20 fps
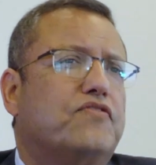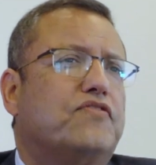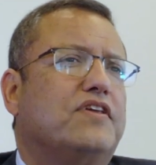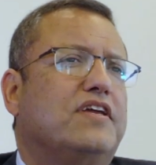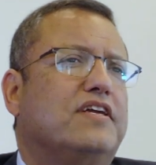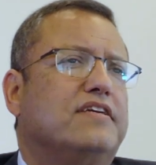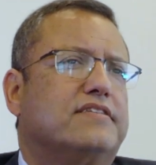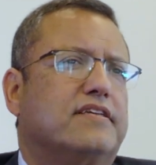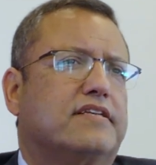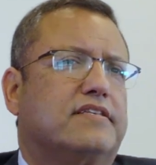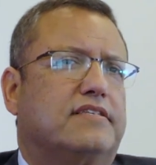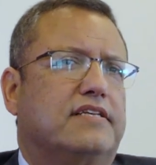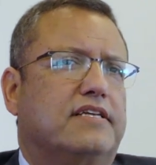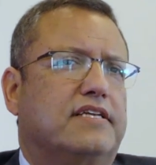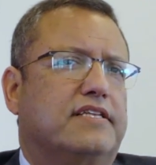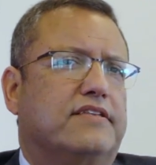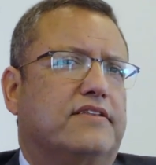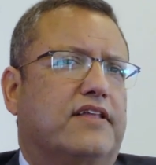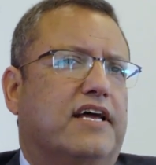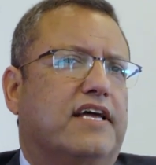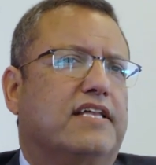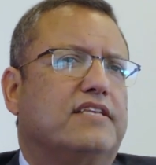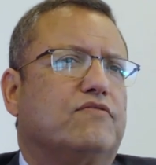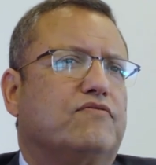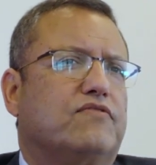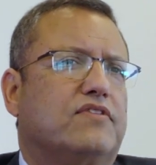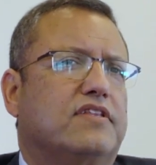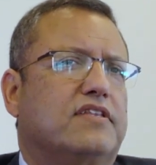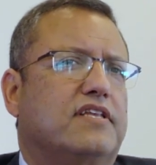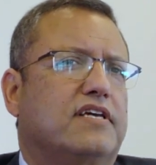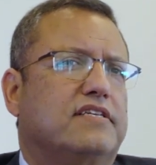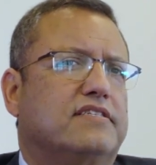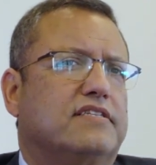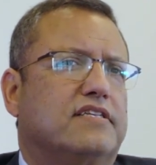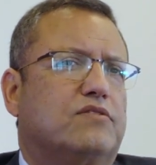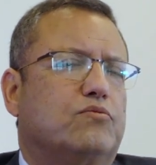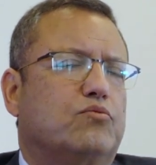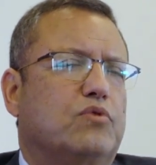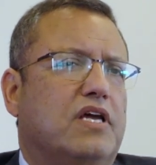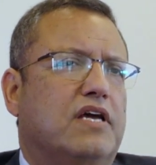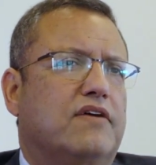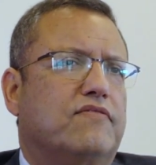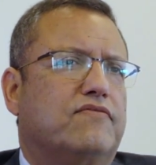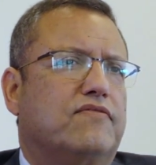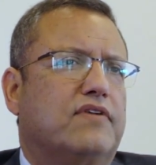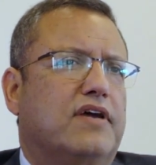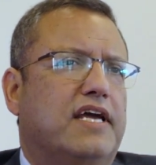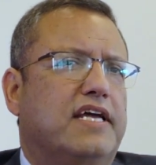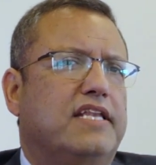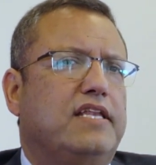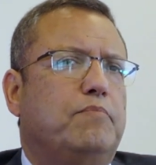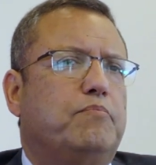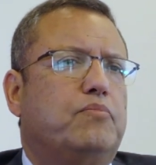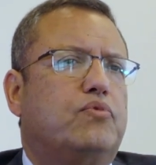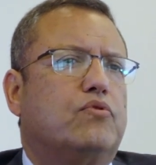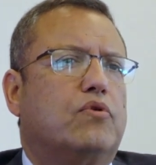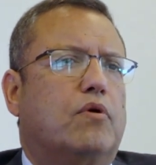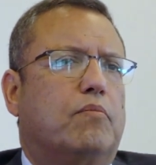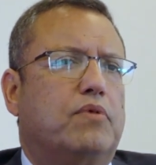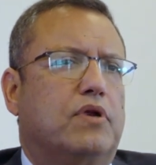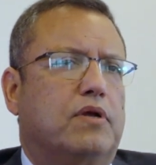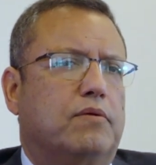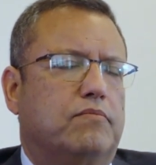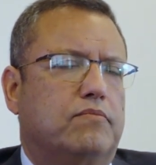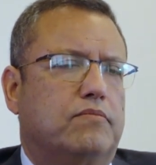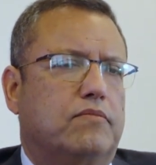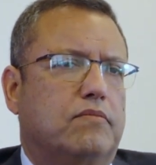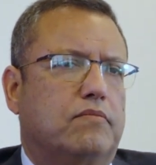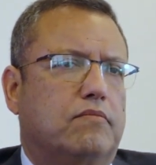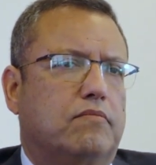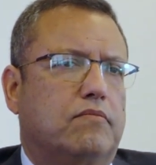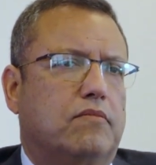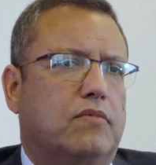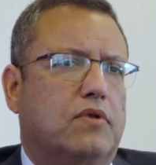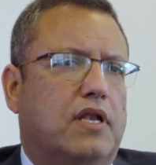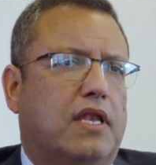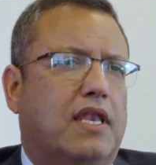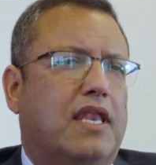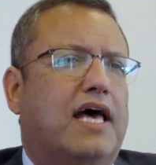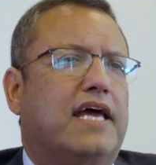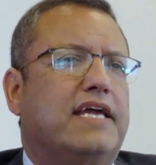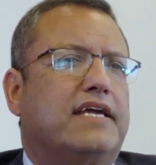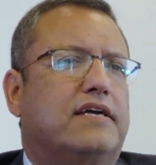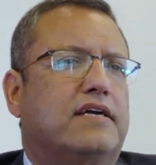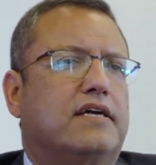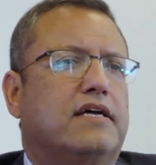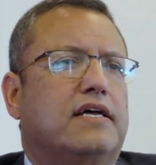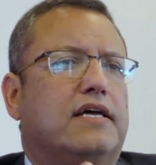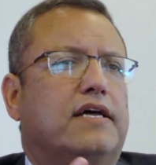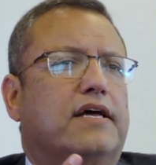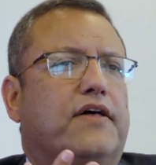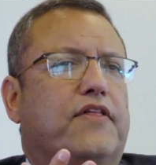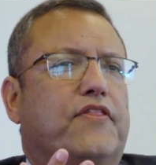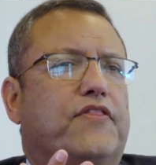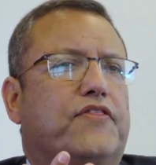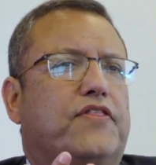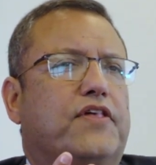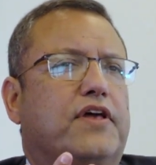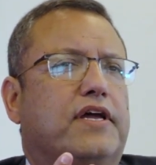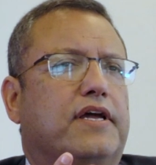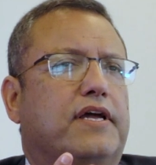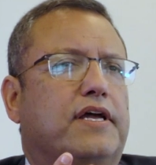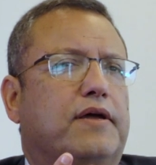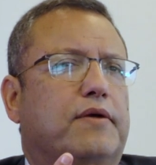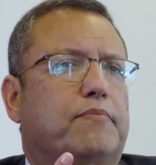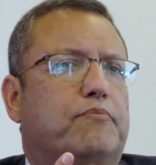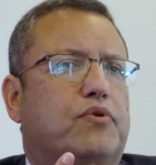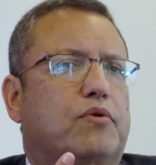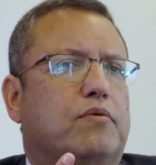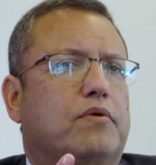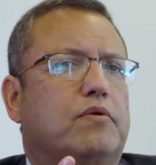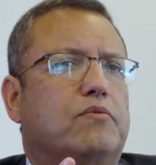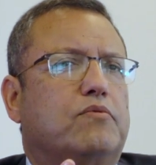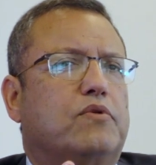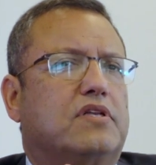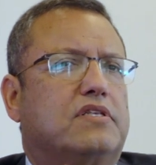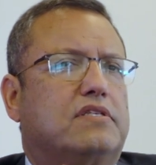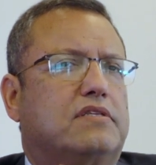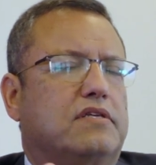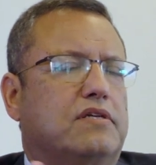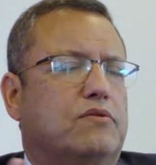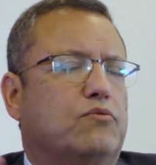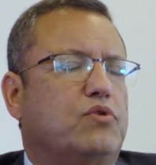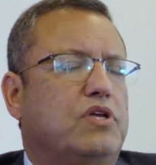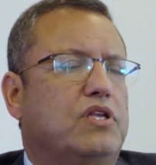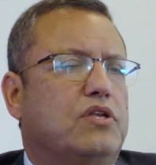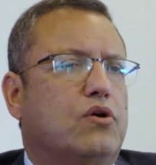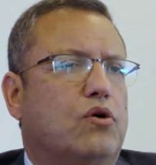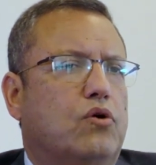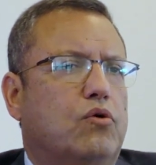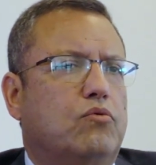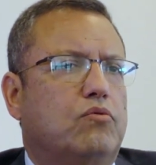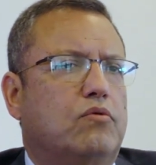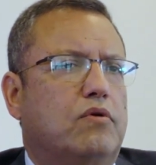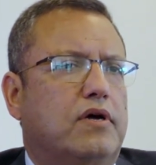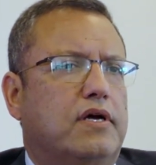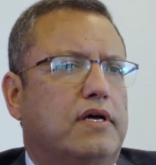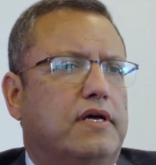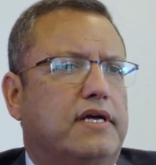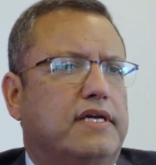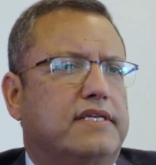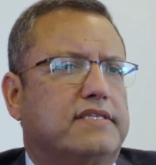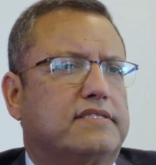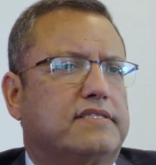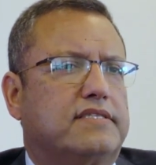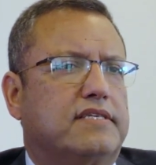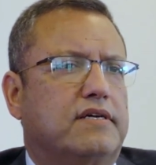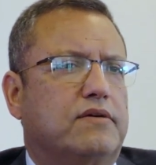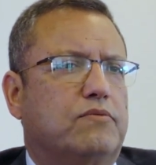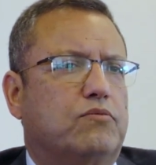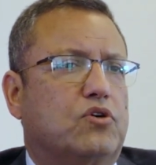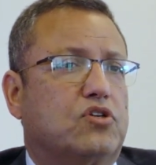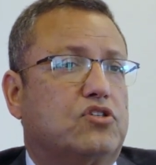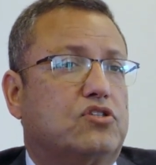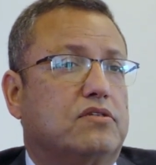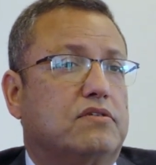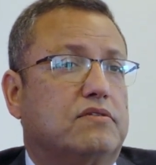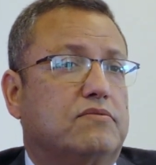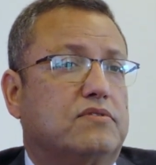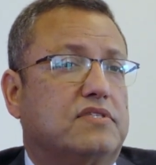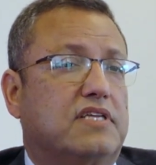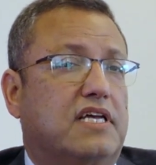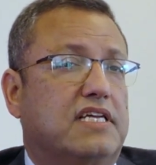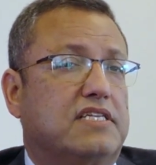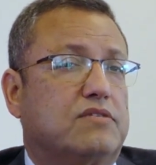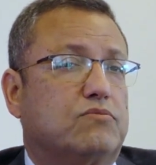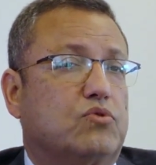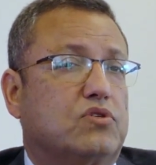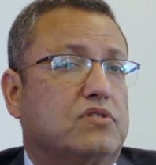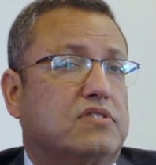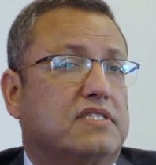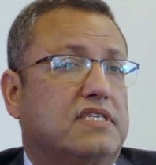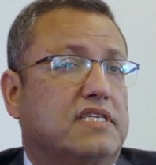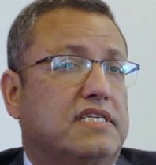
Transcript: think that in the end of the day that we have any problem like the problem with we know as was